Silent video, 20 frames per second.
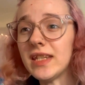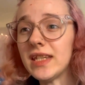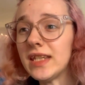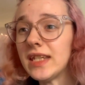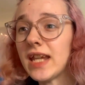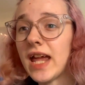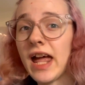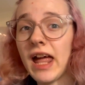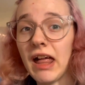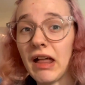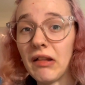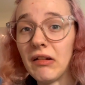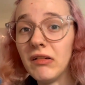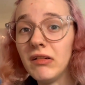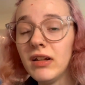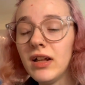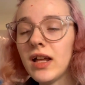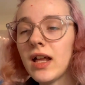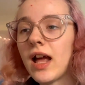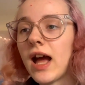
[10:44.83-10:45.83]
tell.
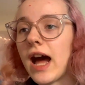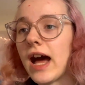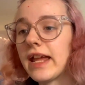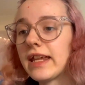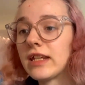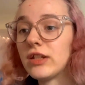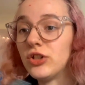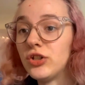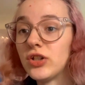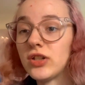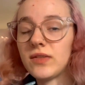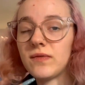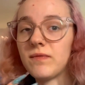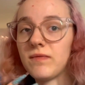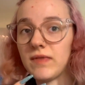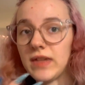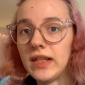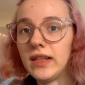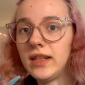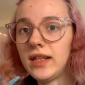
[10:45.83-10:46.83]
I can just
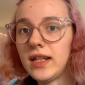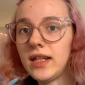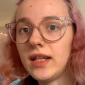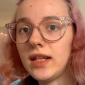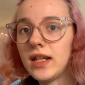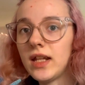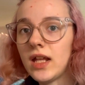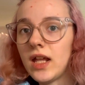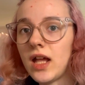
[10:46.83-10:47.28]
feel it.